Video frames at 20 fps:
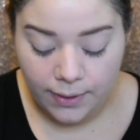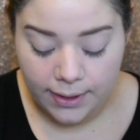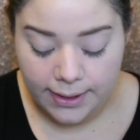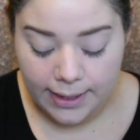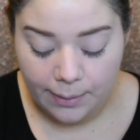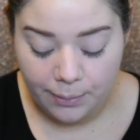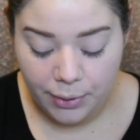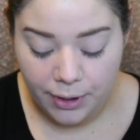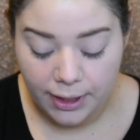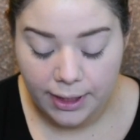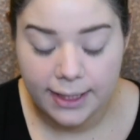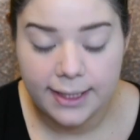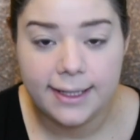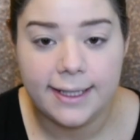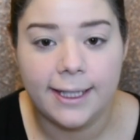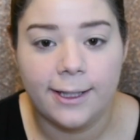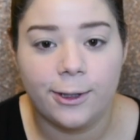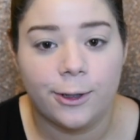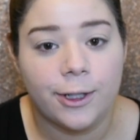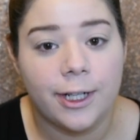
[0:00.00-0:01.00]
as I put
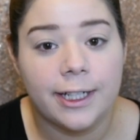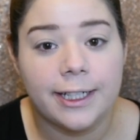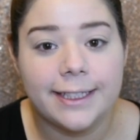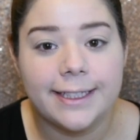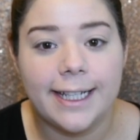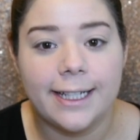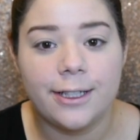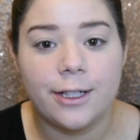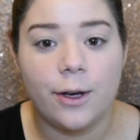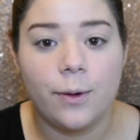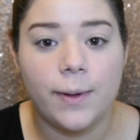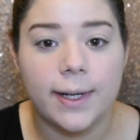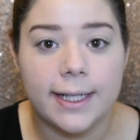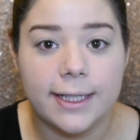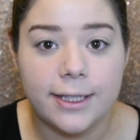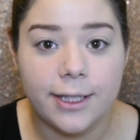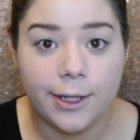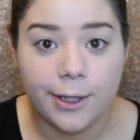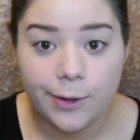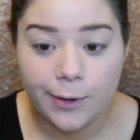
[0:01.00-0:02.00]
concealer on because I don't want
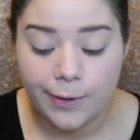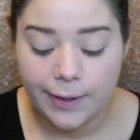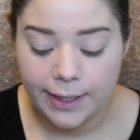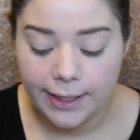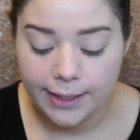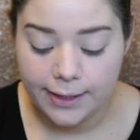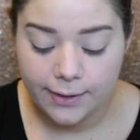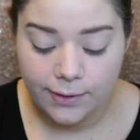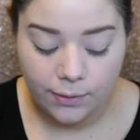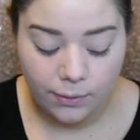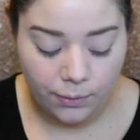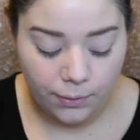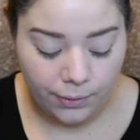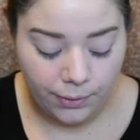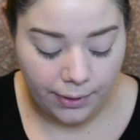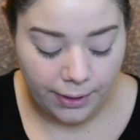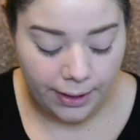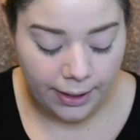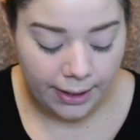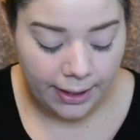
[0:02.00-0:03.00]
it to crease
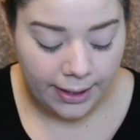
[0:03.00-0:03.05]
or